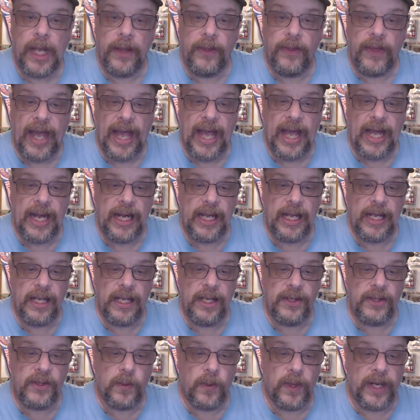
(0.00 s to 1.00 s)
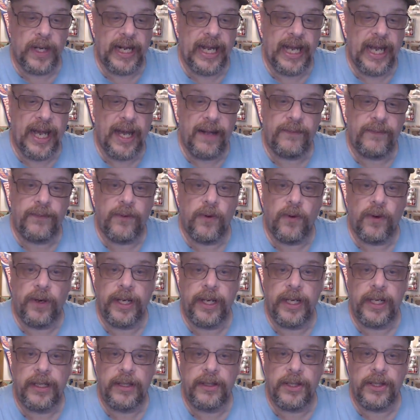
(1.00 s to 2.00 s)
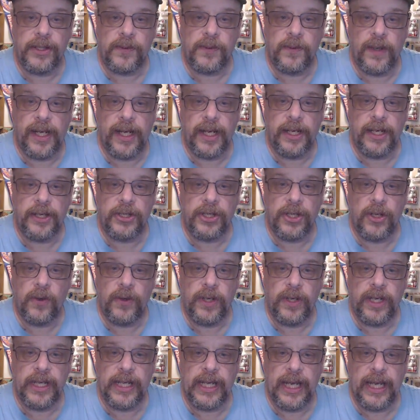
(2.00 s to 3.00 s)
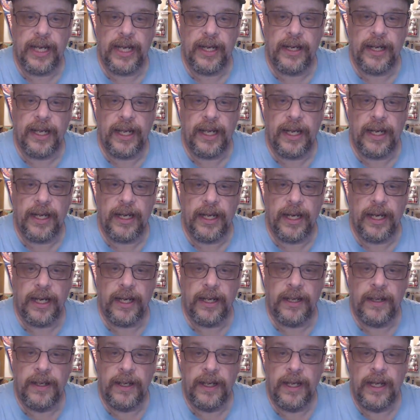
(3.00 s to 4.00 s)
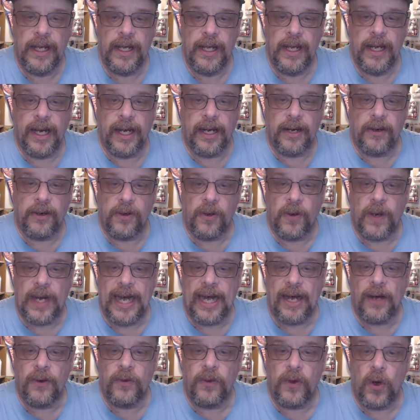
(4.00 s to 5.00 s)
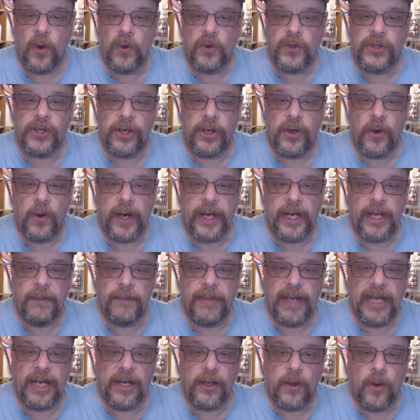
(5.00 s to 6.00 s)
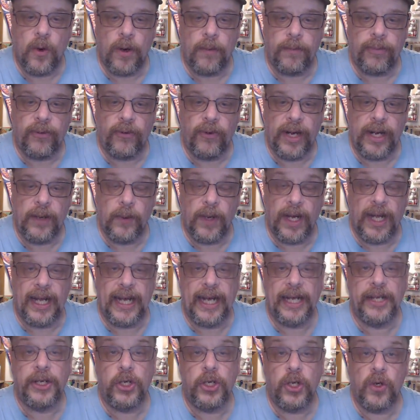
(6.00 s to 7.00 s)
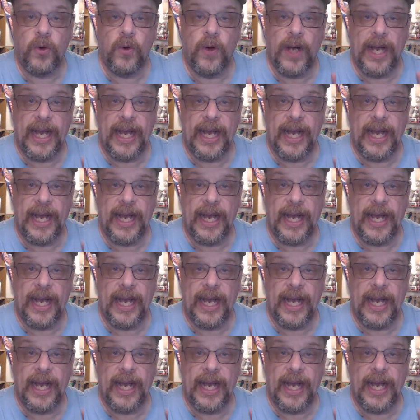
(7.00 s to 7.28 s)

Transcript: that is what I got for you. Just wanted to show you that. And I don't know how those are going to be incorporated. Well, I do,